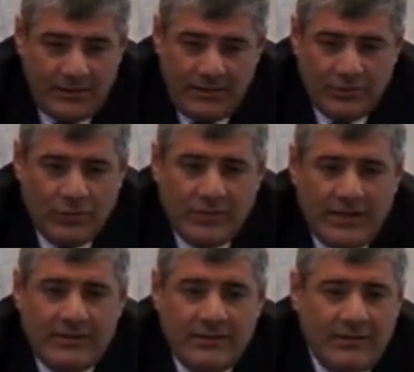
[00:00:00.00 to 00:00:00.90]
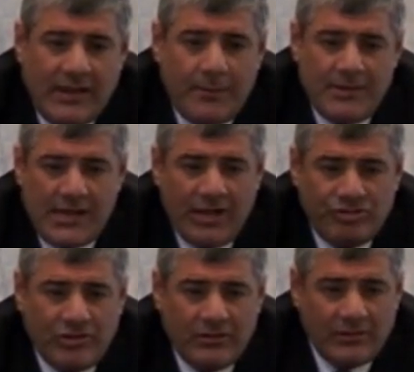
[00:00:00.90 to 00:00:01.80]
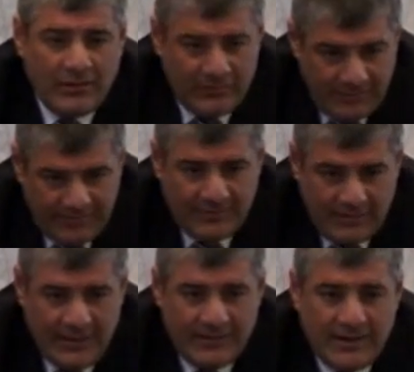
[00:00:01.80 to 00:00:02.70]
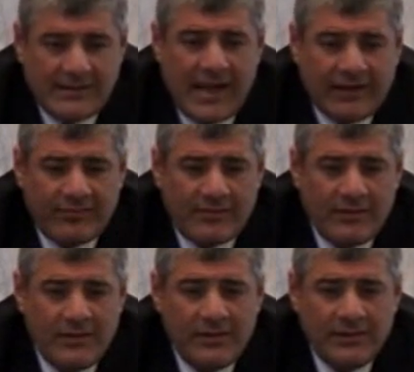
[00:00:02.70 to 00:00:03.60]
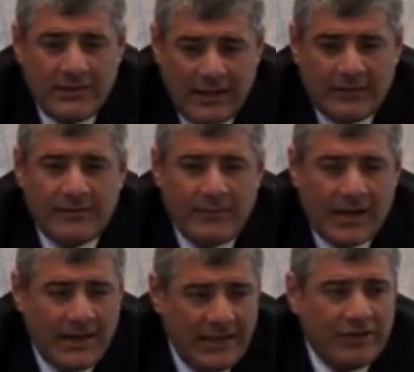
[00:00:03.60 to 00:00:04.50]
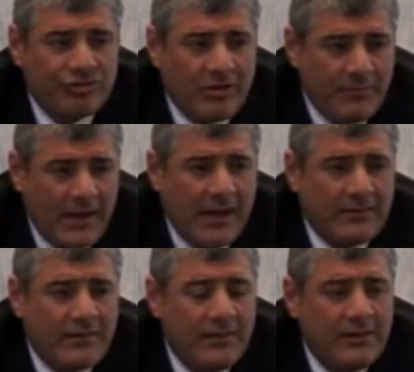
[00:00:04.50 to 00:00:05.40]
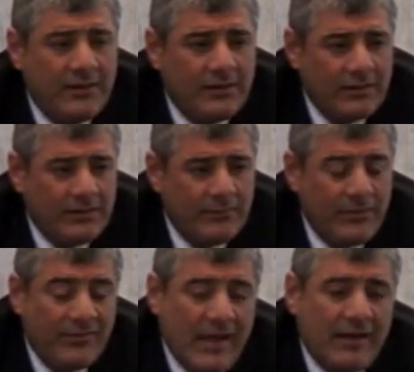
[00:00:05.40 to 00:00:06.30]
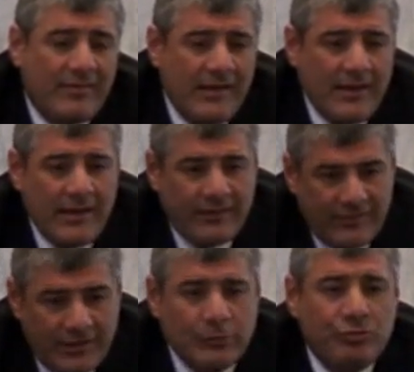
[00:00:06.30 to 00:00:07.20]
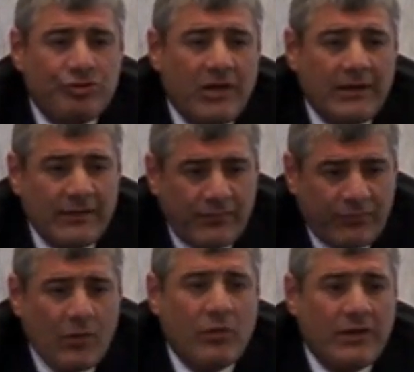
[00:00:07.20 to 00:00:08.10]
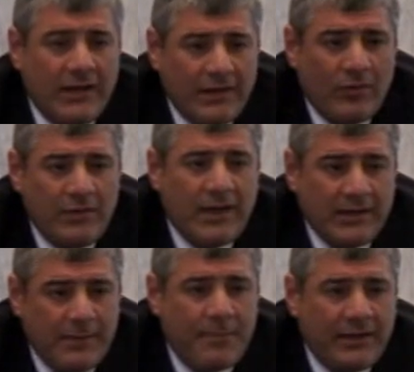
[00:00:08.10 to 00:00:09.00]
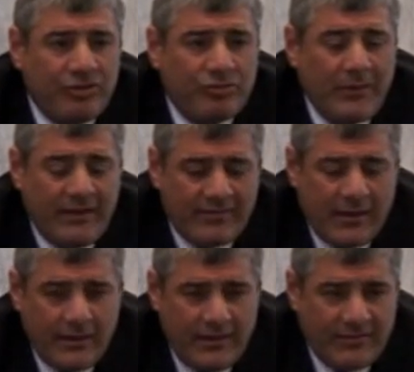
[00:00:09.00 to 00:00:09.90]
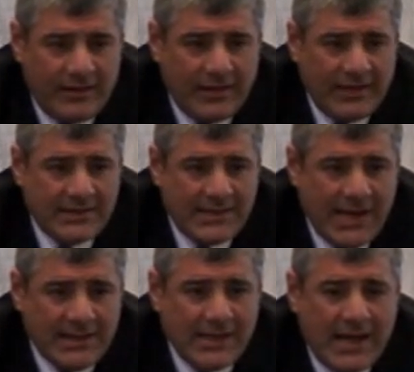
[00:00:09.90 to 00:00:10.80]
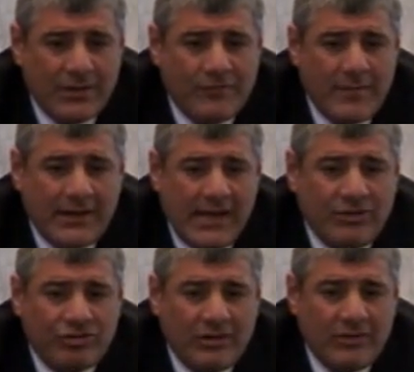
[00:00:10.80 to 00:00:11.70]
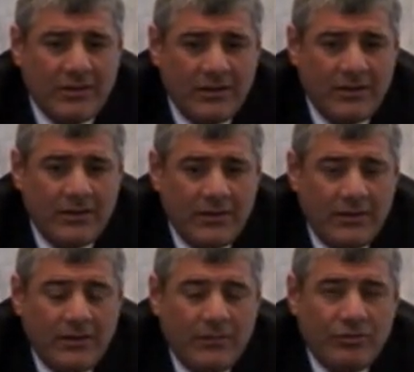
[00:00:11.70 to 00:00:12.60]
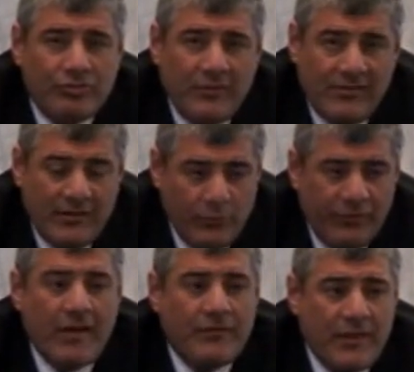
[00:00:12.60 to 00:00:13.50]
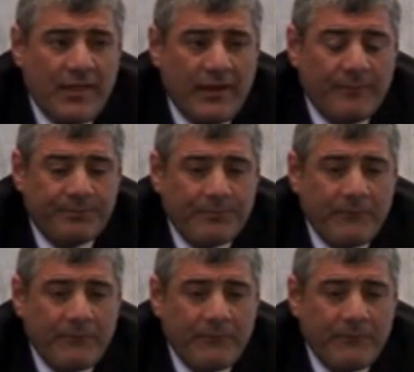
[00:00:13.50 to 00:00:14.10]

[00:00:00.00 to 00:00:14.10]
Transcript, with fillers: You don't need the interpretation. It's in the text. That Michalel Shabbat besides the execution and the stoning and all the other punishments, uh, is going to get cut out of my nation, which means he lose everything.